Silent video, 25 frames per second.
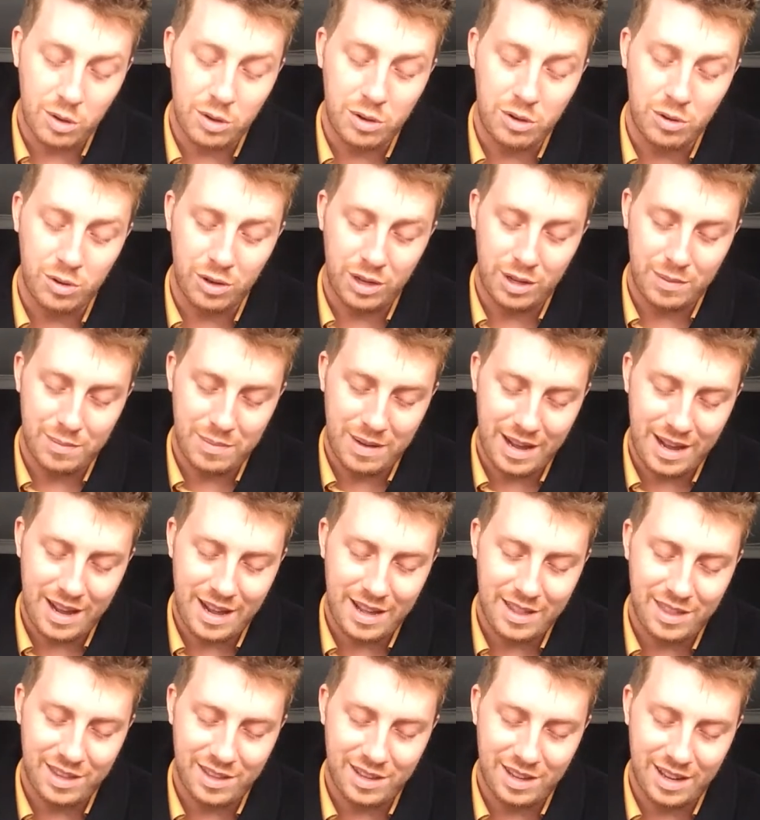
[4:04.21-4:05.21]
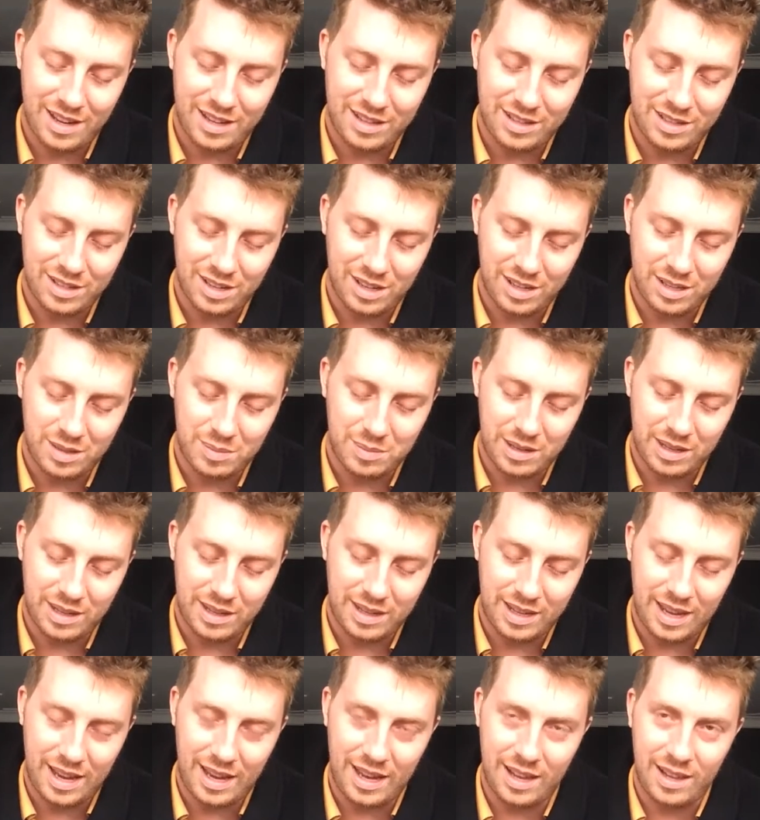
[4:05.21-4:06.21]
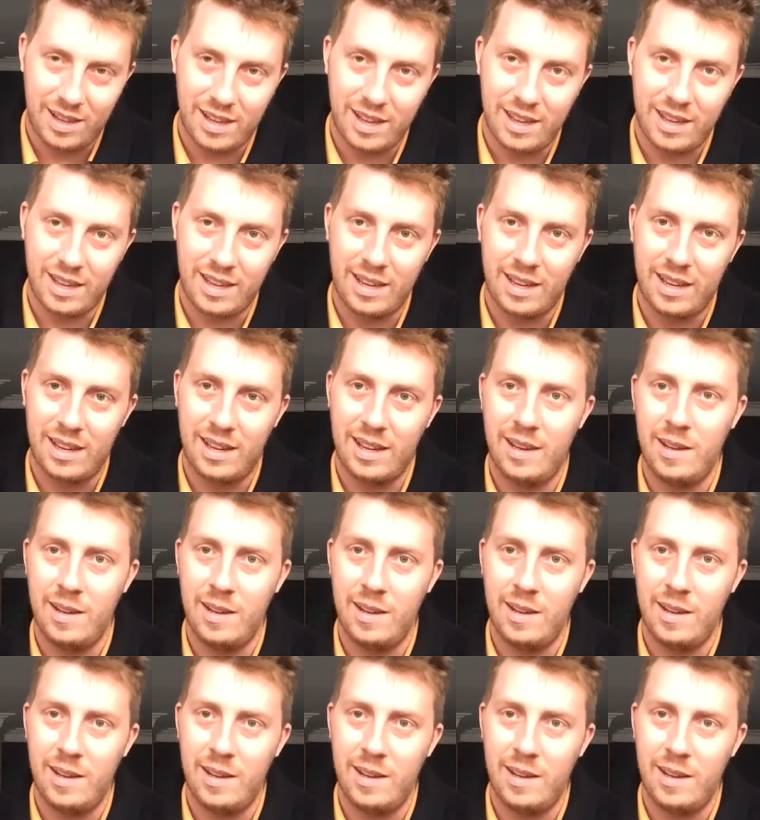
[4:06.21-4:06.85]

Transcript: cream bath. Yeah, he talks about that, like